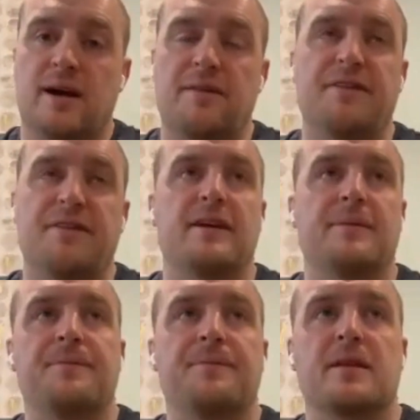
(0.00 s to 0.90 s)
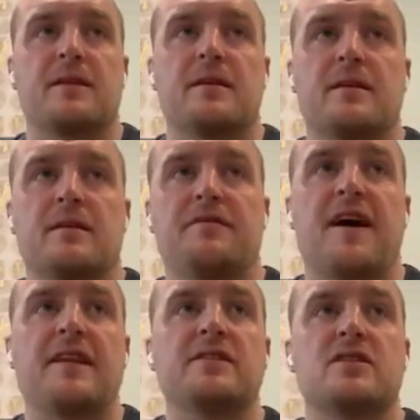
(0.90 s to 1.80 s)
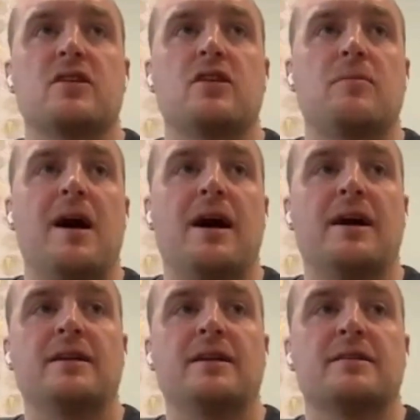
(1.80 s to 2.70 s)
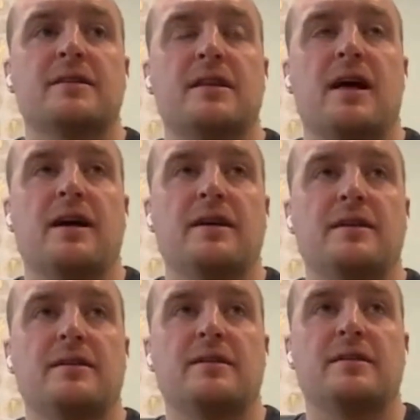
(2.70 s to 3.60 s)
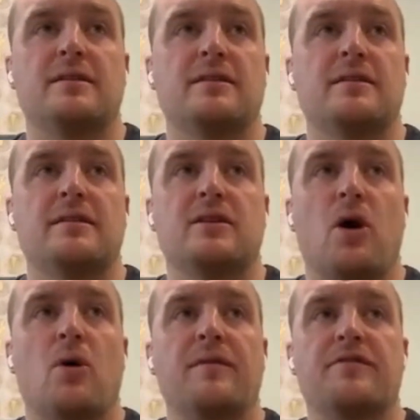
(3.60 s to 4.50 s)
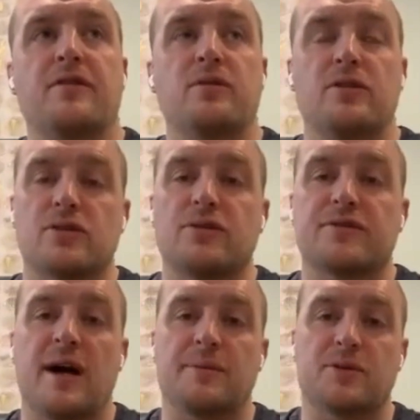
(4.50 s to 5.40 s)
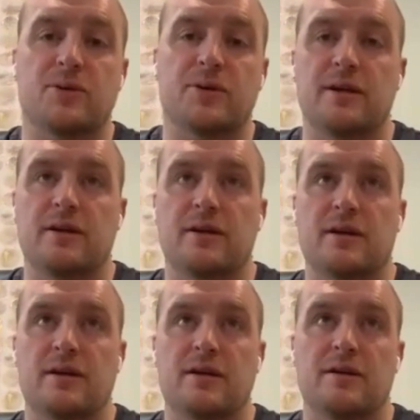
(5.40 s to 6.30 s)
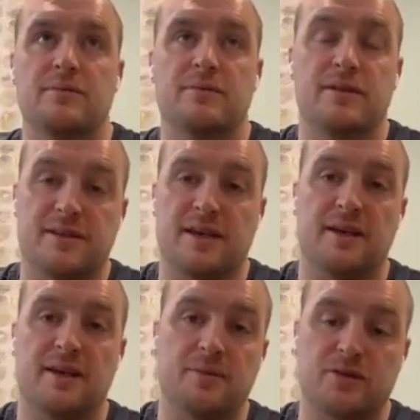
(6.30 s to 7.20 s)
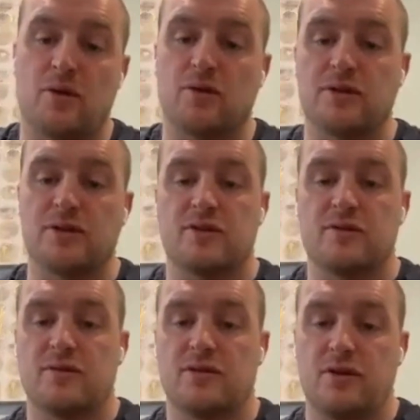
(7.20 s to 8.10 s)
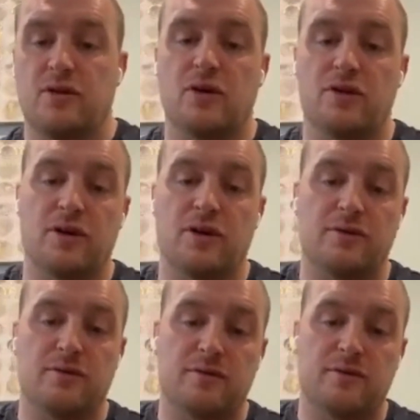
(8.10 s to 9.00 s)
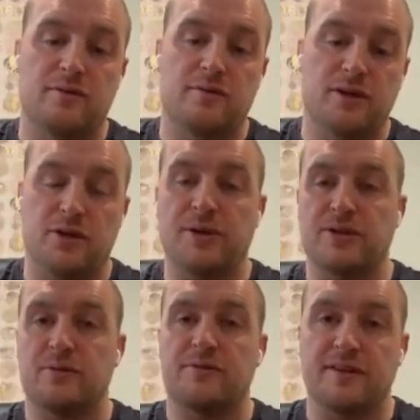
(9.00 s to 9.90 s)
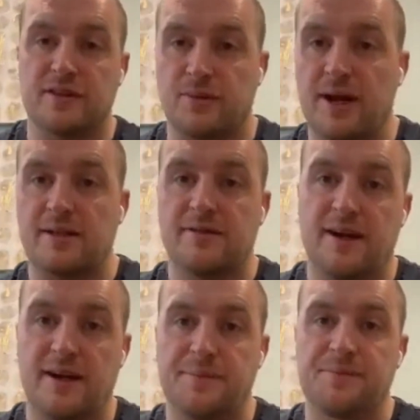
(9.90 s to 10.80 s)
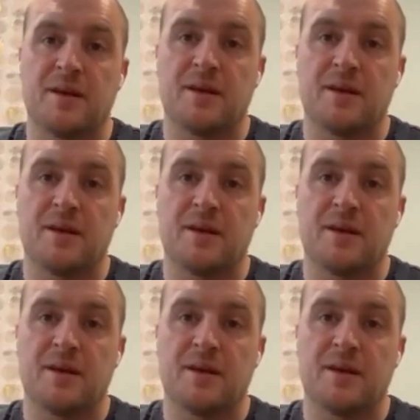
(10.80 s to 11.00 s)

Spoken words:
I think fans don't mind going through the tough times with your team as long as they know that you're doing something to rectify it.